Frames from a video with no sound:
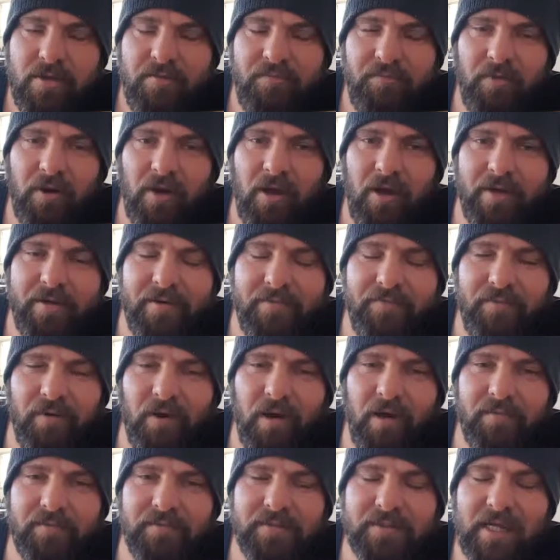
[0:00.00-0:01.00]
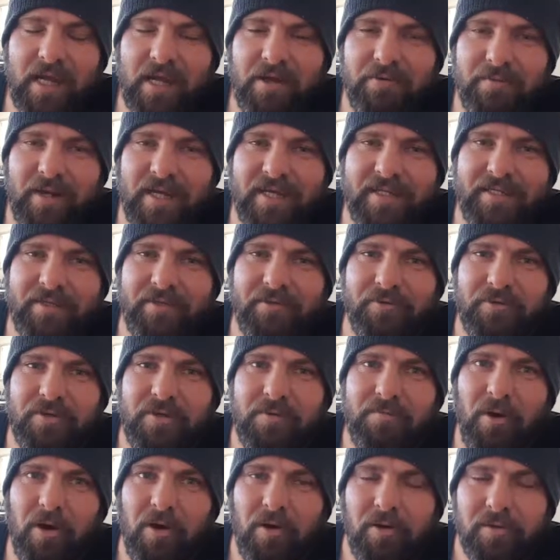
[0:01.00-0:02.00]
flying a 5-star rating on
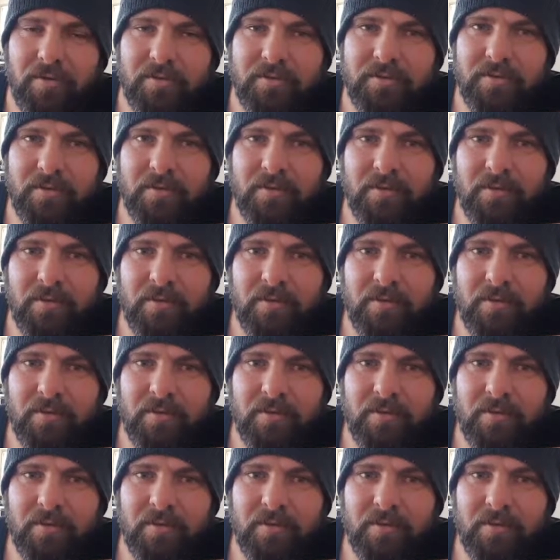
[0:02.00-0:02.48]
your box.